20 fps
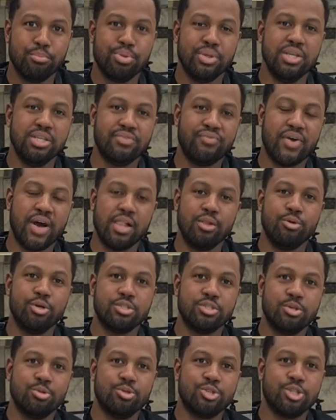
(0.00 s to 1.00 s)
Please follow
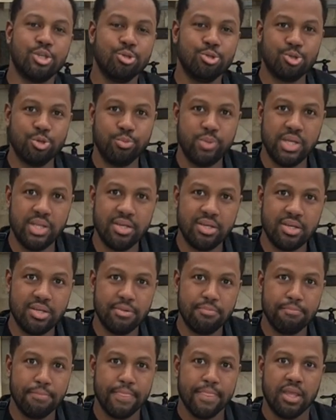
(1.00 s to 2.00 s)
us on social
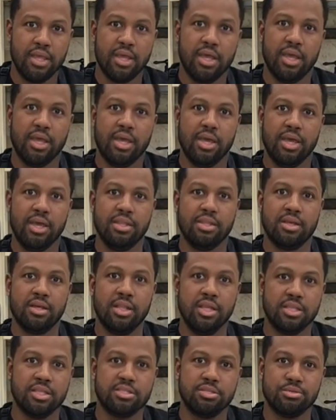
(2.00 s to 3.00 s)
media and
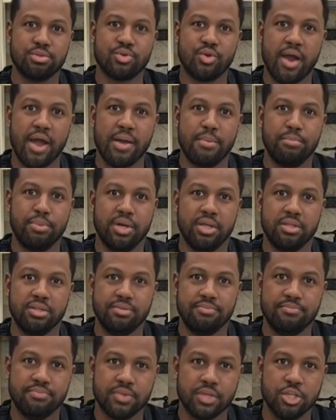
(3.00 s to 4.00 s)
click the subscribe button.
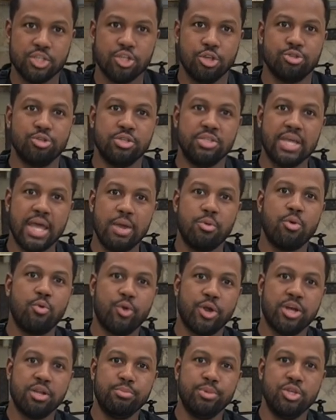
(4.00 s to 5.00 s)
So today what
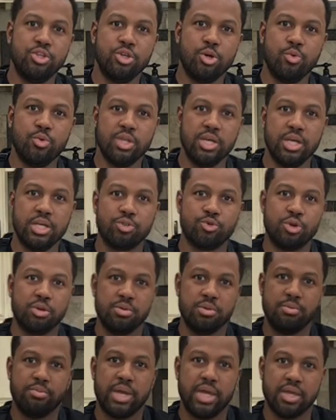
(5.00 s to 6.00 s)
we're going to be doing is we're
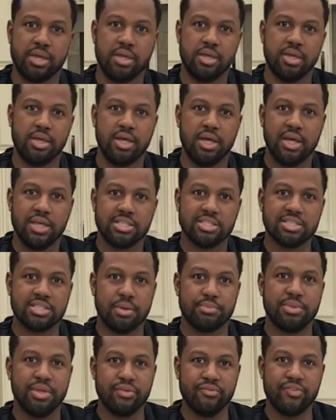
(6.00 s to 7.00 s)
going to be making
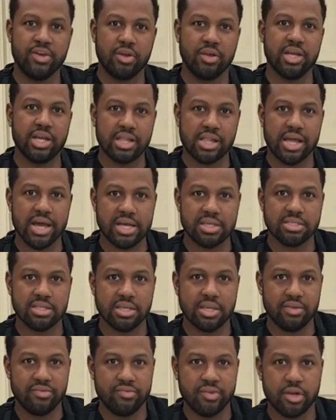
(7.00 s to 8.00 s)
something very
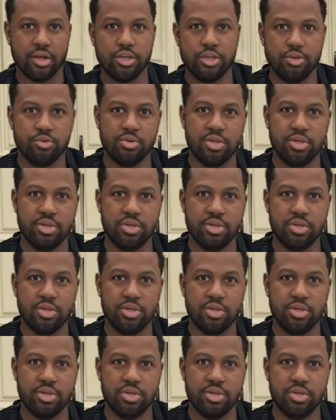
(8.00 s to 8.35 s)
classic and very